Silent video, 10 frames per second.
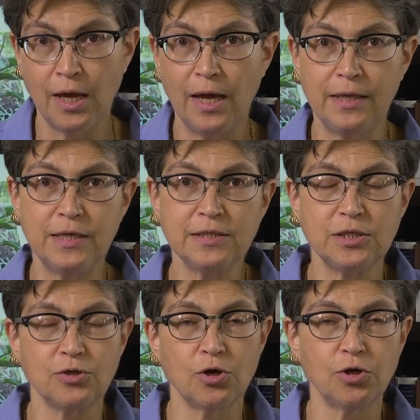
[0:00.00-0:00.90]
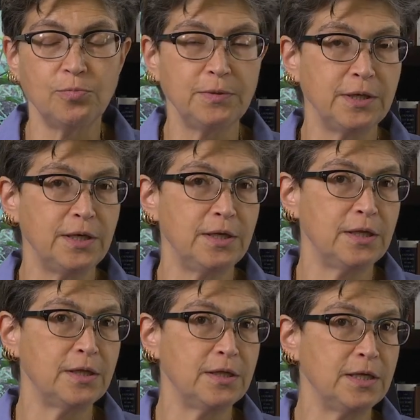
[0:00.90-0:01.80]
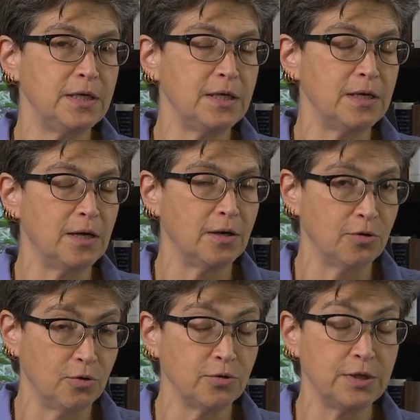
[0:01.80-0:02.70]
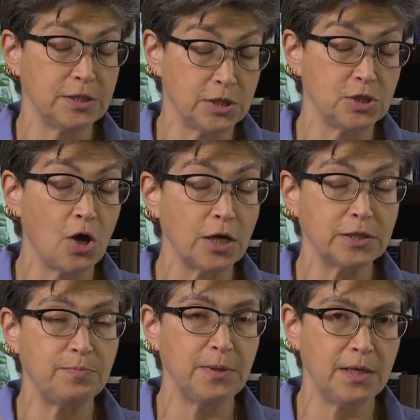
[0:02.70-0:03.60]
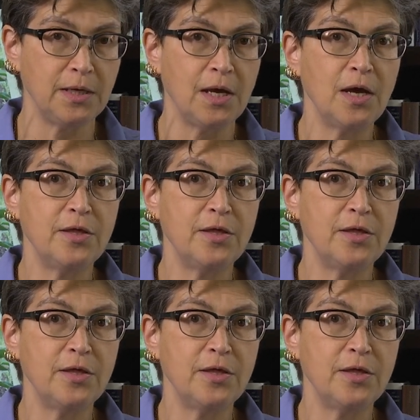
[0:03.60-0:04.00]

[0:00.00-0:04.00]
and this is arguably the uh, or this is thought to be